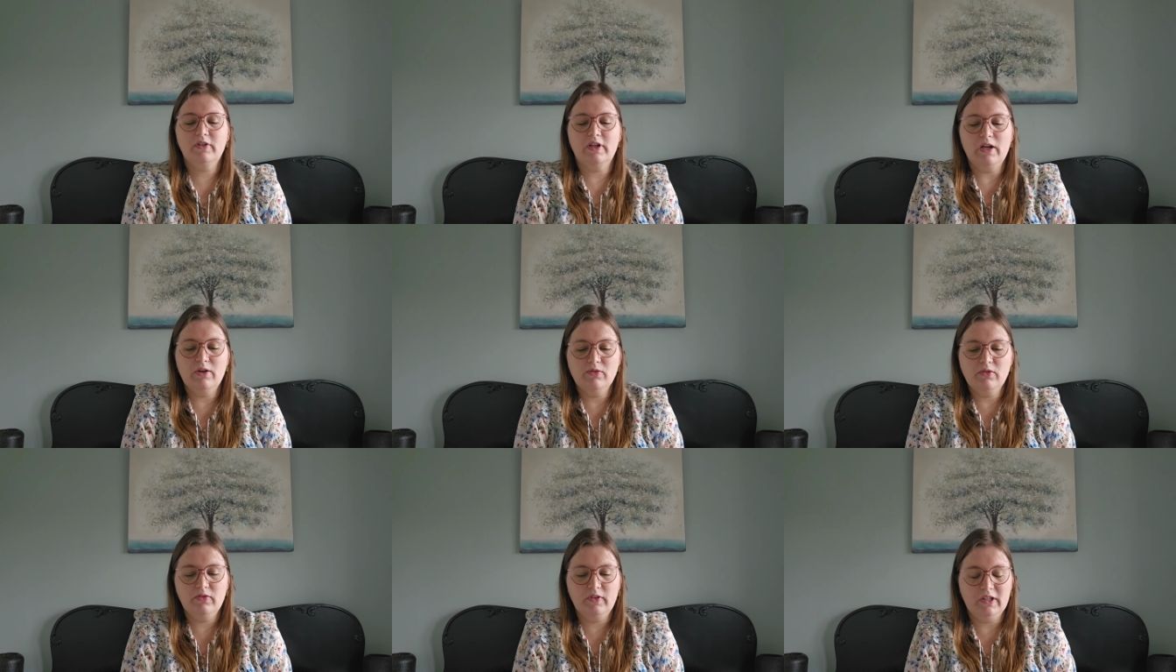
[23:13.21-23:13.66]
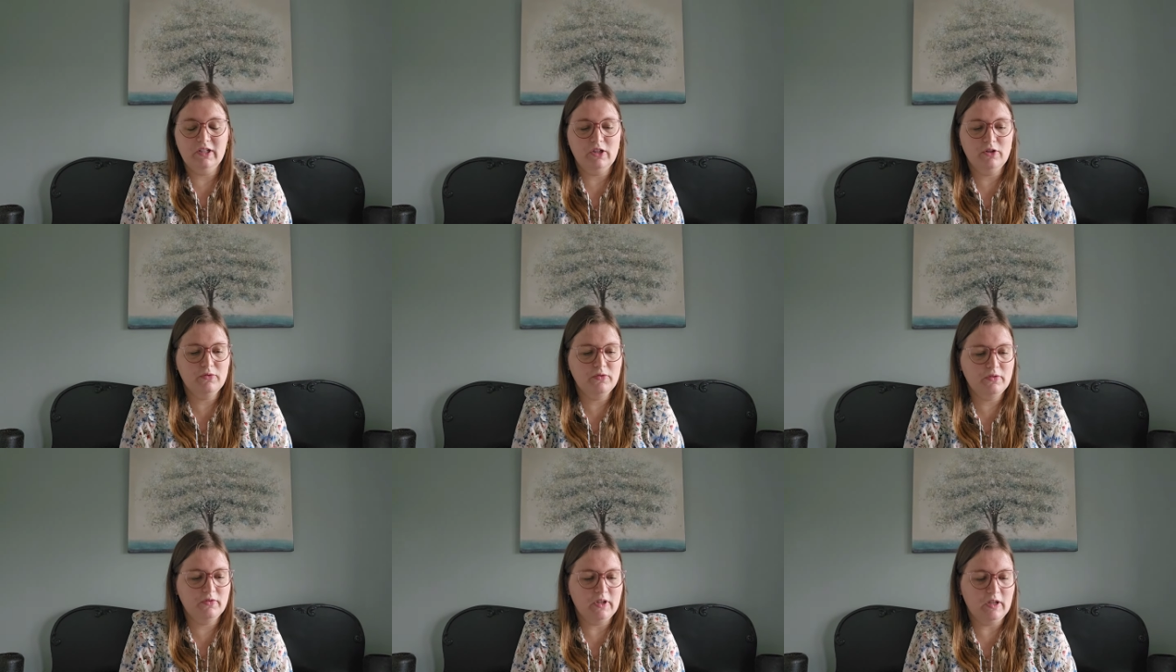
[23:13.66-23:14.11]
count
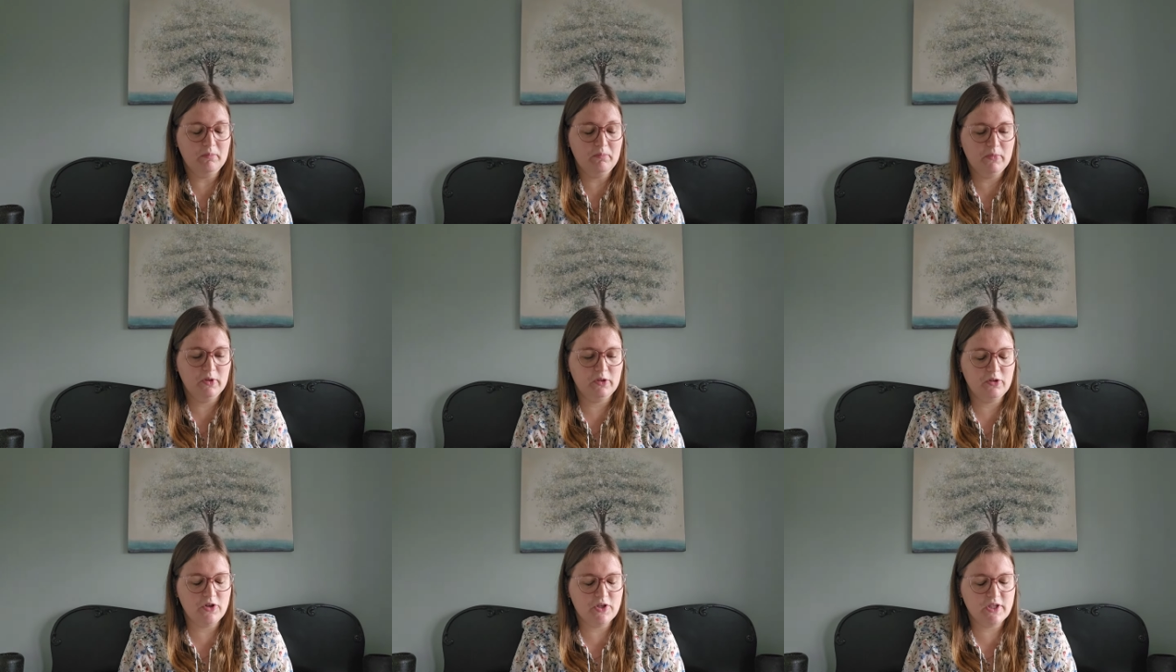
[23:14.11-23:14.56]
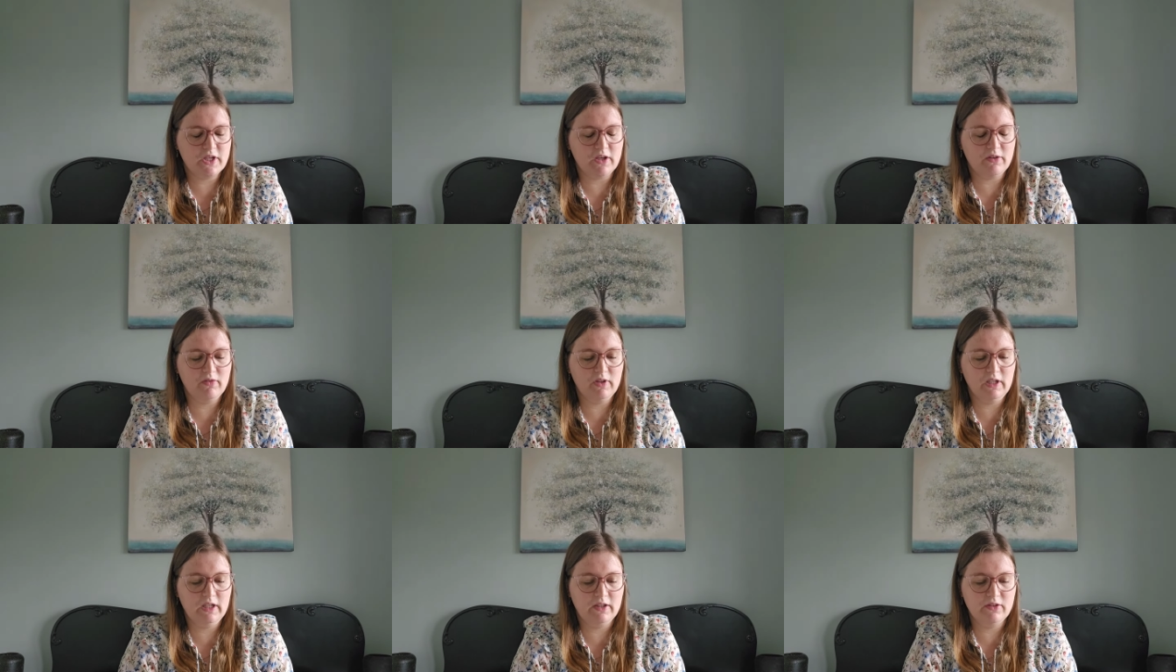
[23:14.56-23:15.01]
1/1 because I
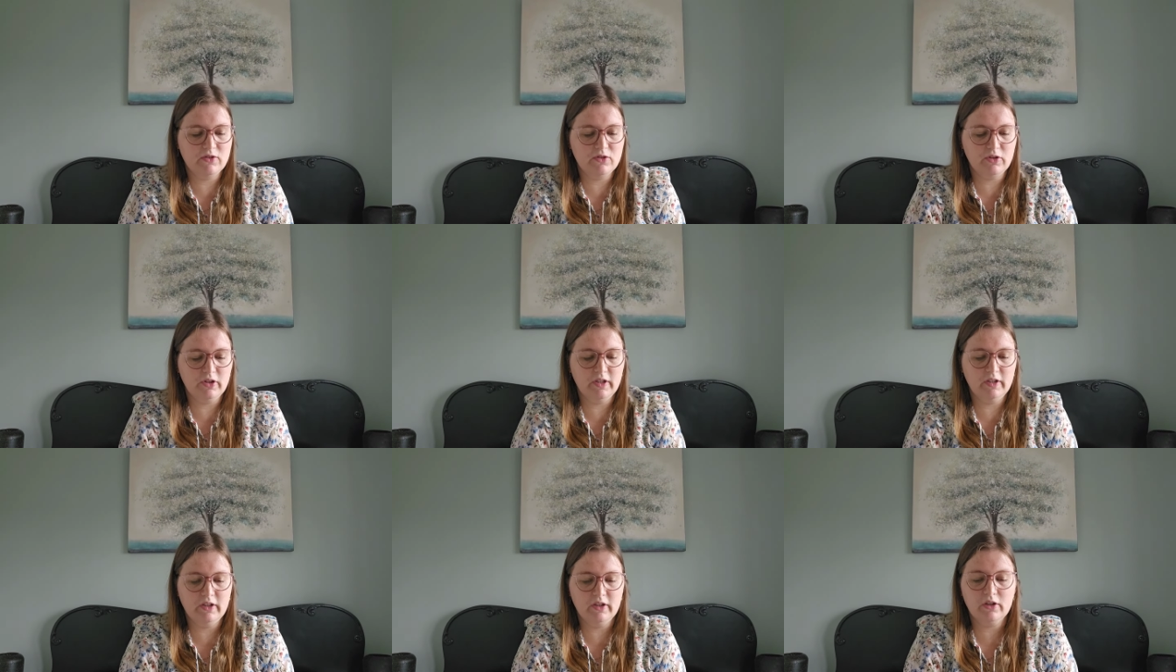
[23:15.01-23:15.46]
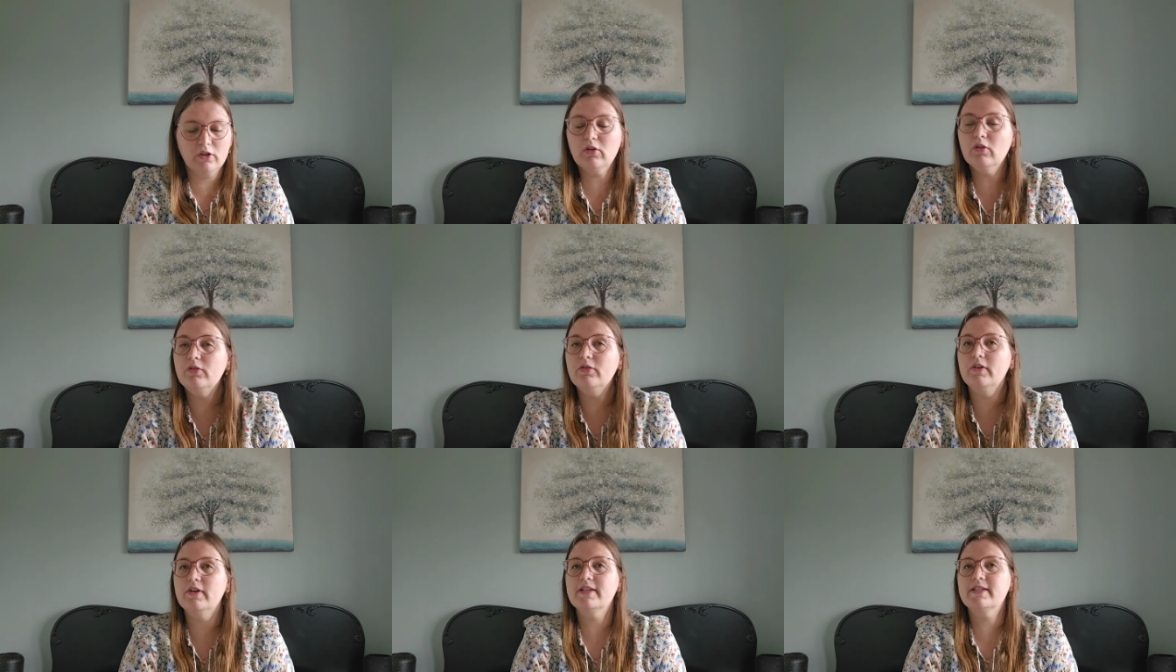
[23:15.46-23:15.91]
really enjoy the
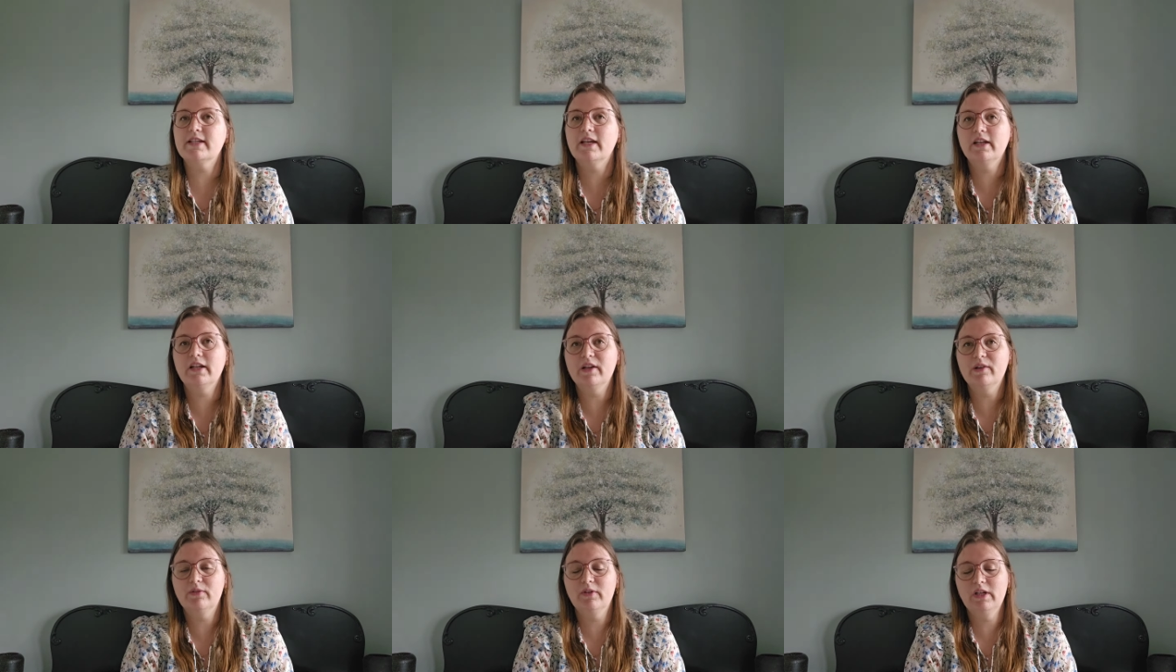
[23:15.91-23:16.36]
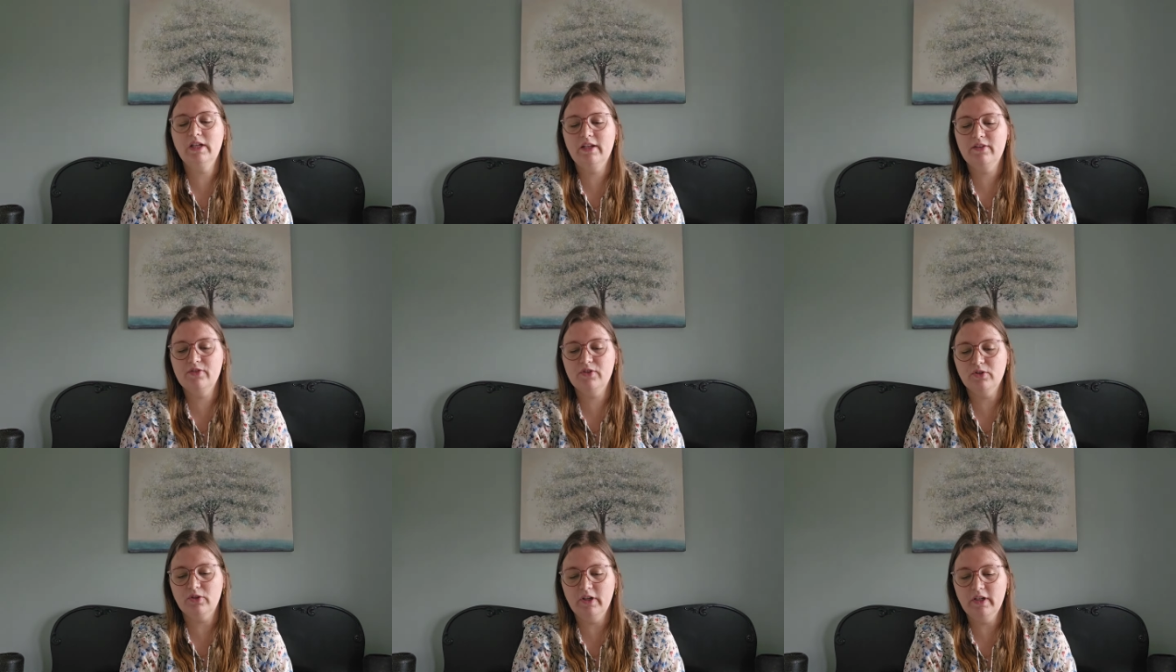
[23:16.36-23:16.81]
coverage and I really
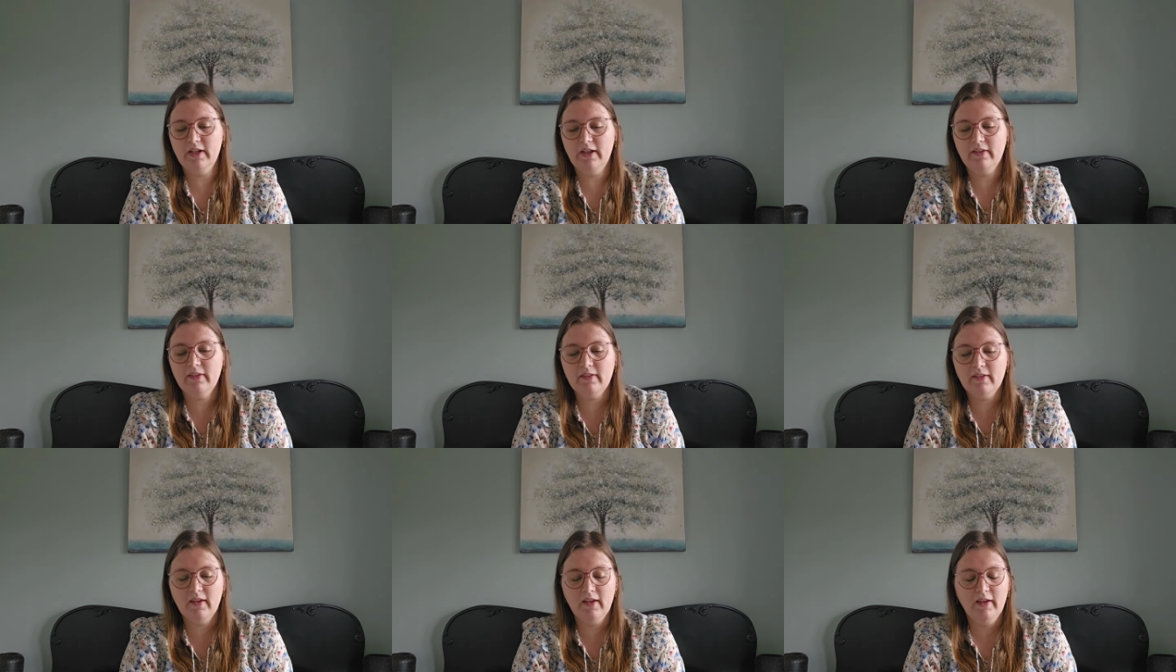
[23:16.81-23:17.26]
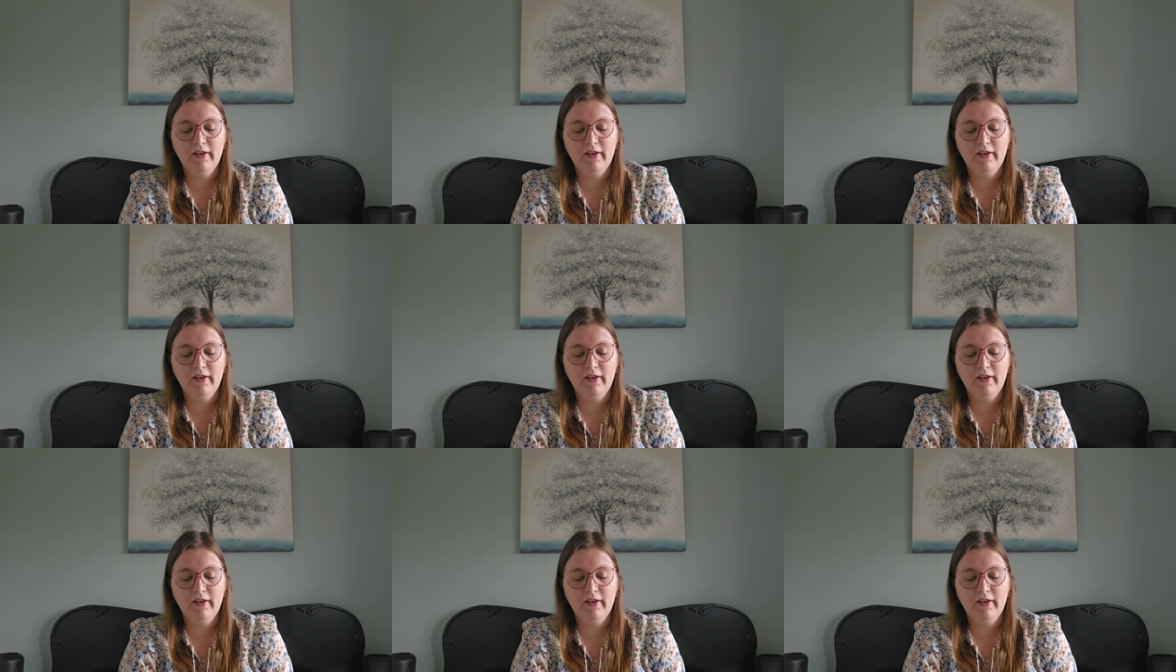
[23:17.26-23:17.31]
enjoy that.